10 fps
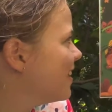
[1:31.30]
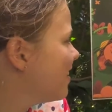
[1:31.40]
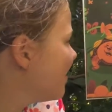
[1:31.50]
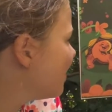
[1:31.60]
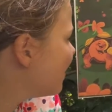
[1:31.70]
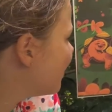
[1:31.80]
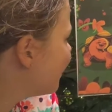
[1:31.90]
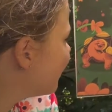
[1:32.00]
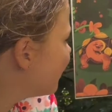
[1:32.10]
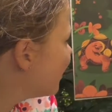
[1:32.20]
She
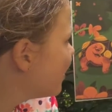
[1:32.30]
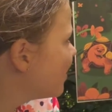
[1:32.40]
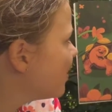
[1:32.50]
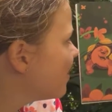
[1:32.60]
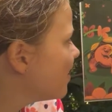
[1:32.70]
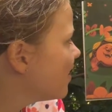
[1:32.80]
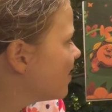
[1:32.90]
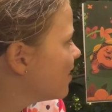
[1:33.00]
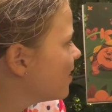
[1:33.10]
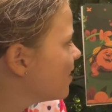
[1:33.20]
knew that the green
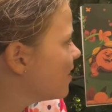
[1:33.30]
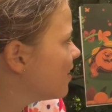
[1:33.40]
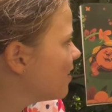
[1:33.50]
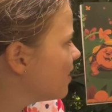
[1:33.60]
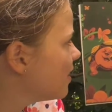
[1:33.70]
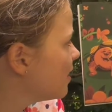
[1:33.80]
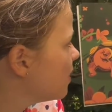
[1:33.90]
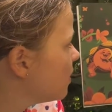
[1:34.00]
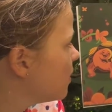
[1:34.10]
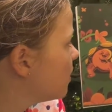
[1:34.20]
stuff under her feet
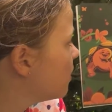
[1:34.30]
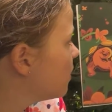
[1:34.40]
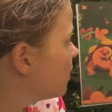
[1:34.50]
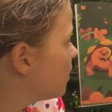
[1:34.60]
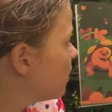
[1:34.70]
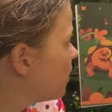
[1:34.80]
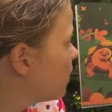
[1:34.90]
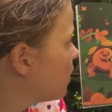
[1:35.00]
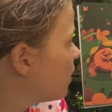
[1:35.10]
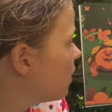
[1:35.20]
was
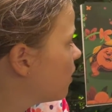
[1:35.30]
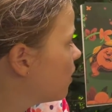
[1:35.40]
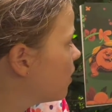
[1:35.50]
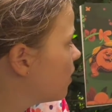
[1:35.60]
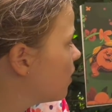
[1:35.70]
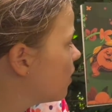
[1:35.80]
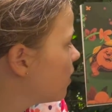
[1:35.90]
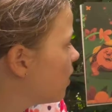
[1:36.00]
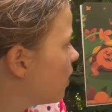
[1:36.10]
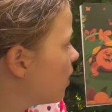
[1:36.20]
grass and the
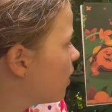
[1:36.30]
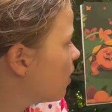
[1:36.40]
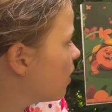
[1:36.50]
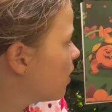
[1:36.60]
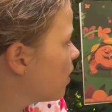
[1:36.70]
colourful things at the